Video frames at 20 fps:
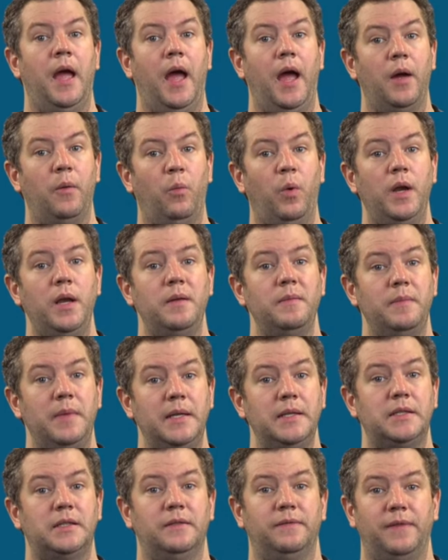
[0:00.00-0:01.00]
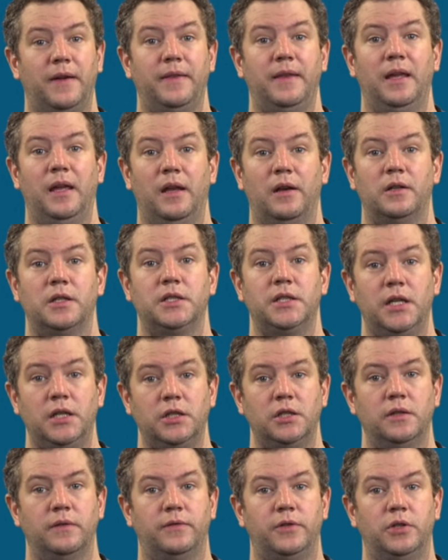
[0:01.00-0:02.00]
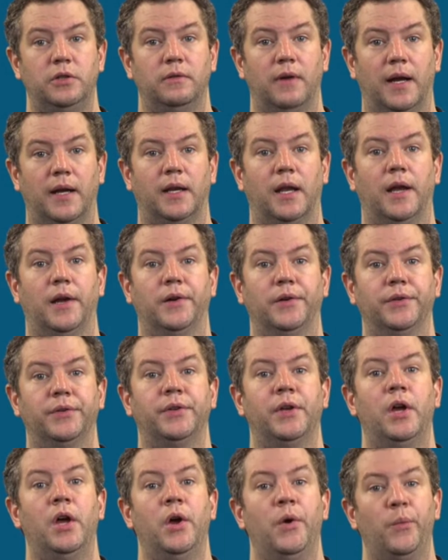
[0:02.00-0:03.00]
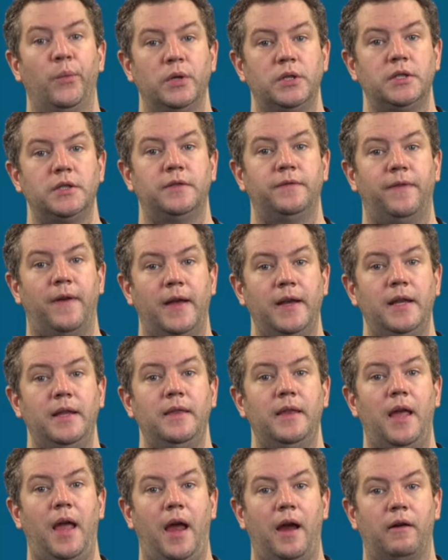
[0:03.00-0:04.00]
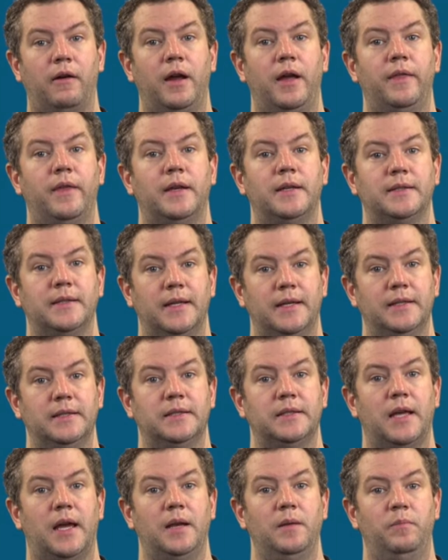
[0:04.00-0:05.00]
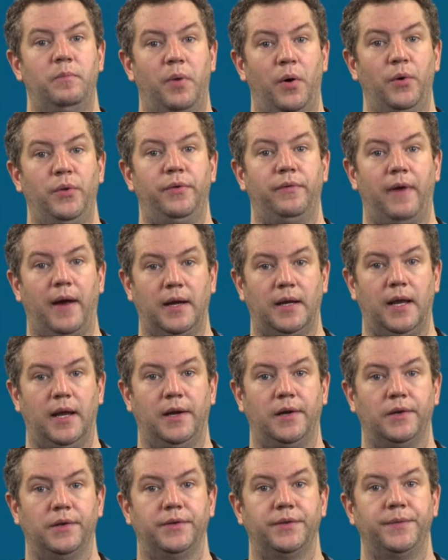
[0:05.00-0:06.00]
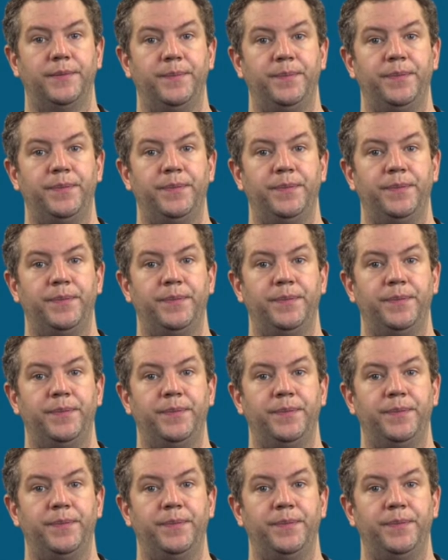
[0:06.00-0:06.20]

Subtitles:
and what it means to find the intersection of two rectangles, which is finding the area that is inside both rectangles.